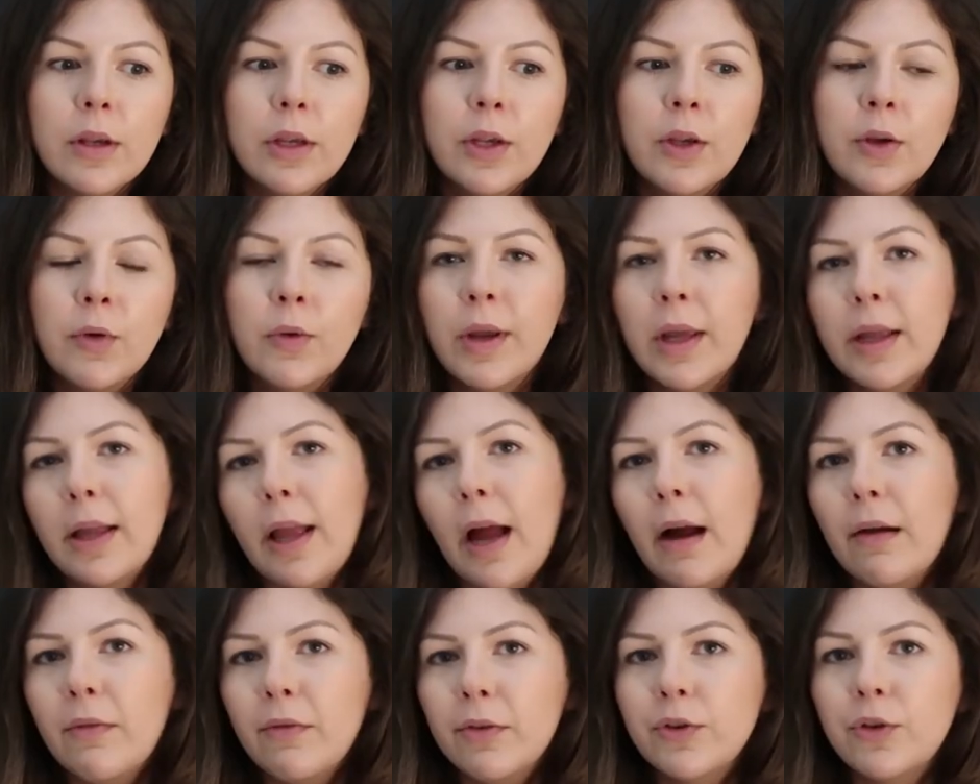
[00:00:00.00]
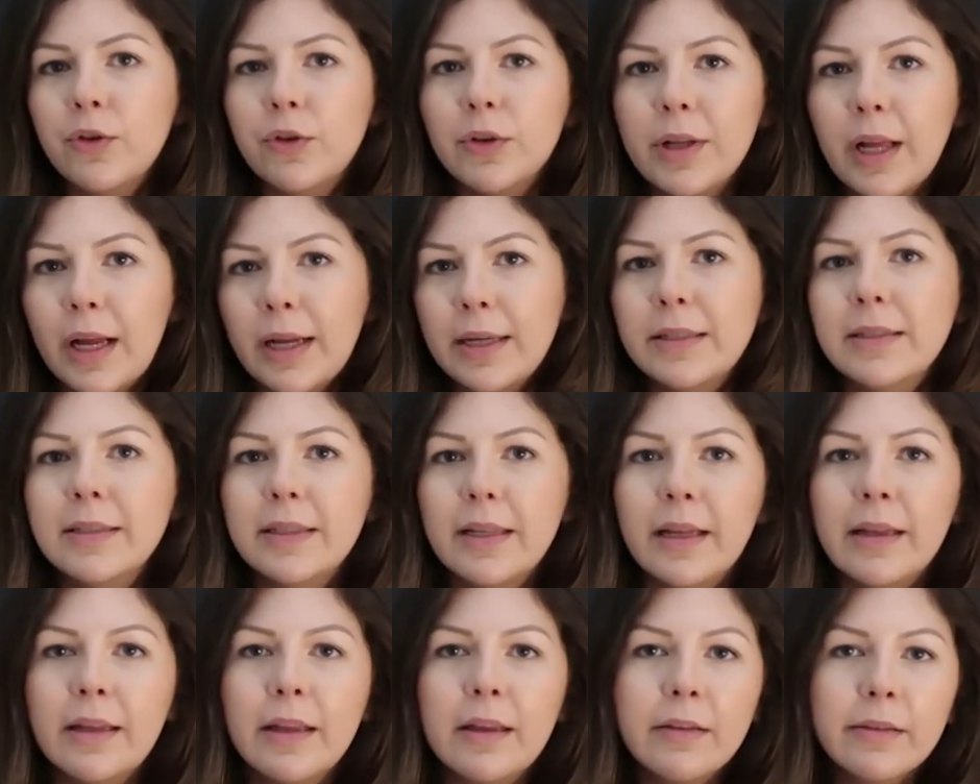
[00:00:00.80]
you can have on your
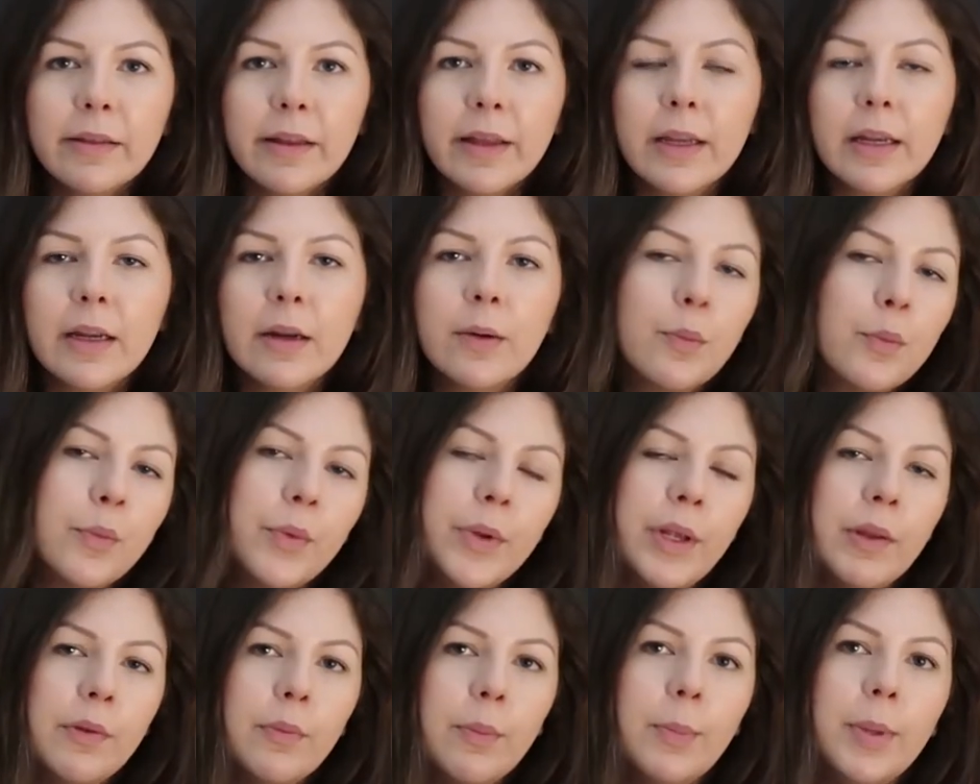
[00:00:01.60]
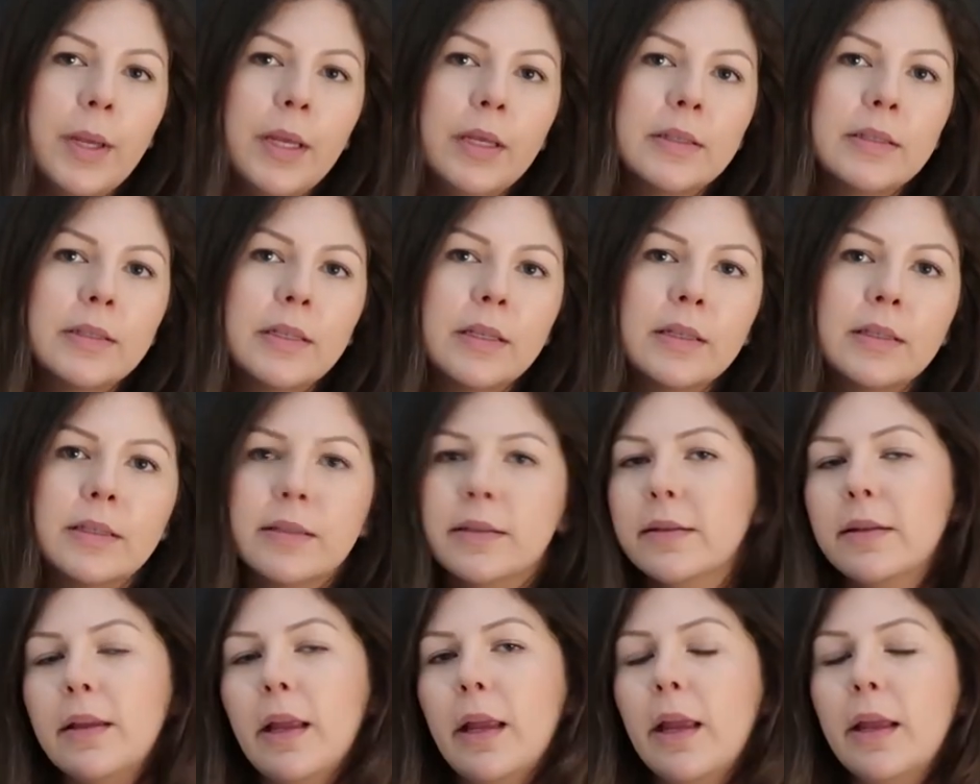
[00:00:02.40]
nightstand and like read
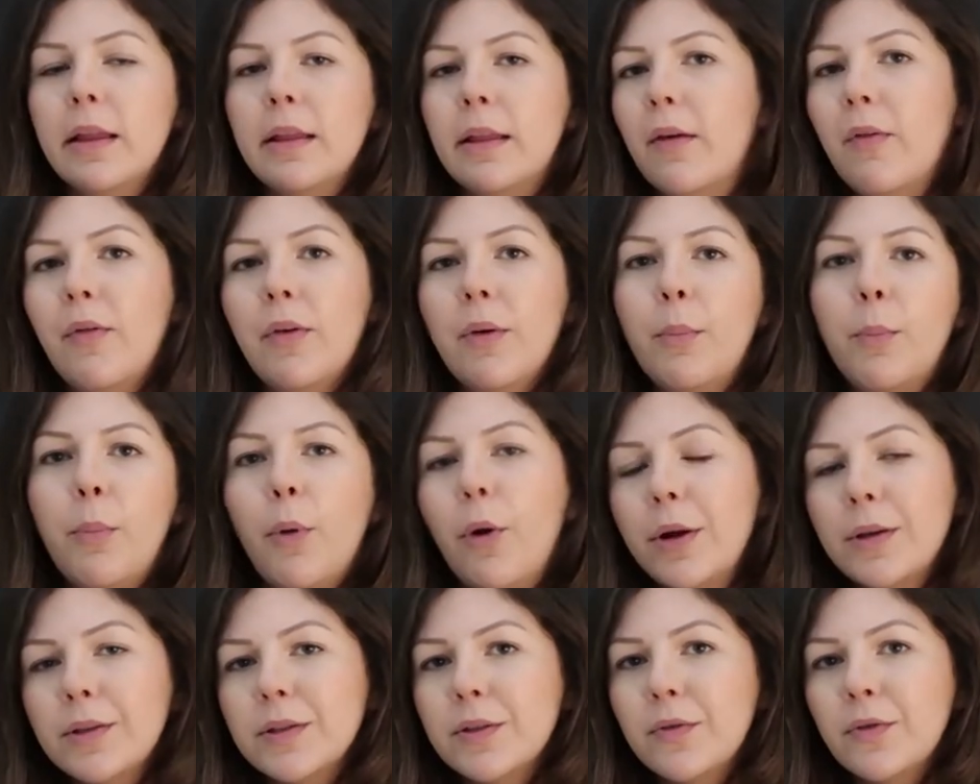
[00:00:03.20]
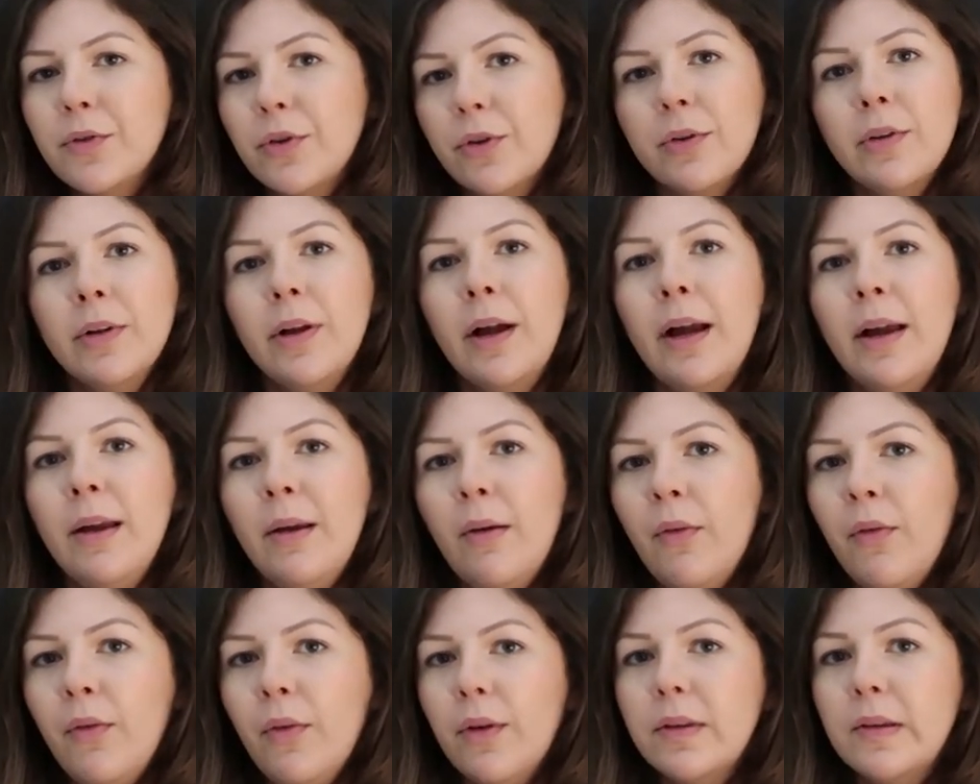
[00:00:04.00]
pieces like in different points of your
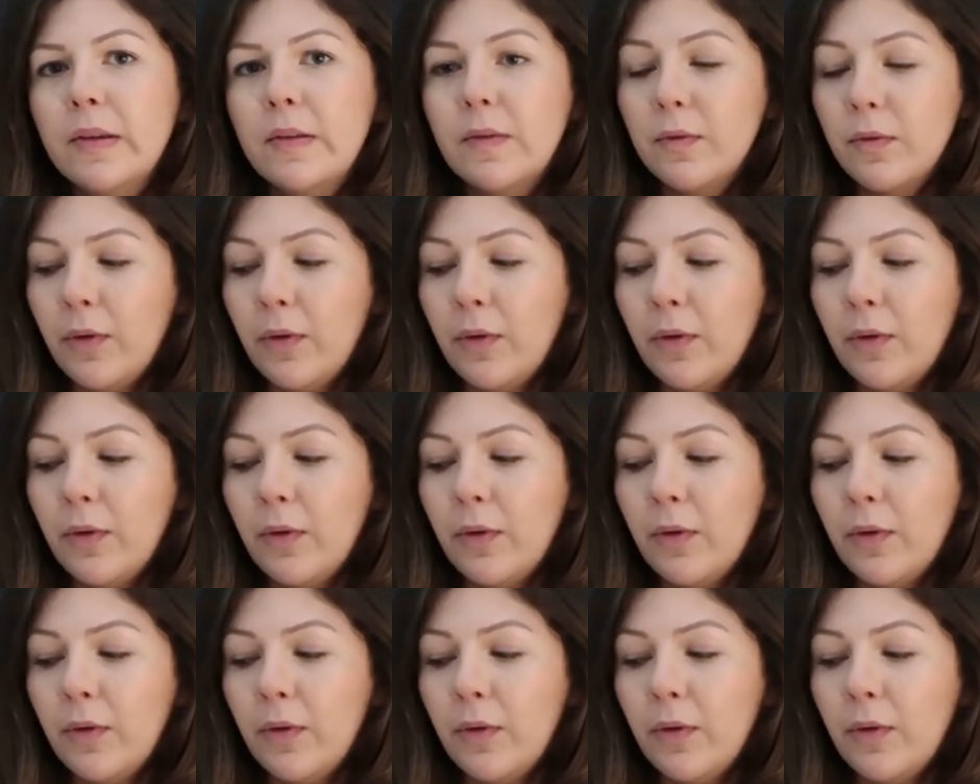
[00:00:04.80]
life it's